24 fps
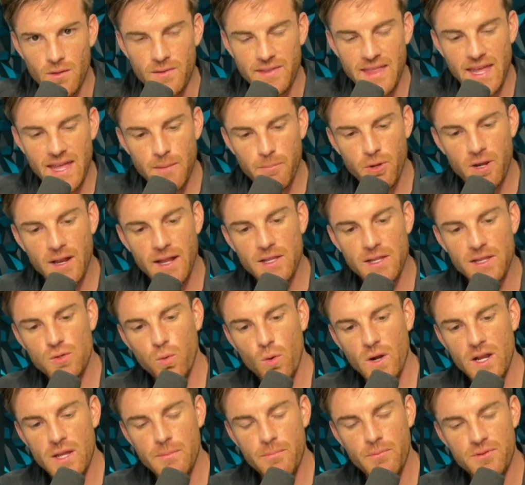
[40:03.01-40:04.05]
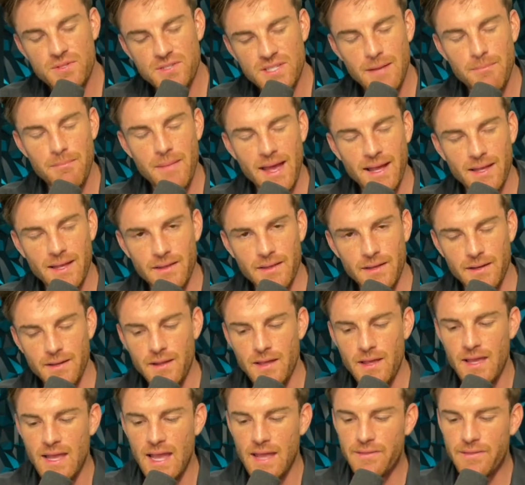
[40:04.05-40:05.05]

They had to put it at 20% back then.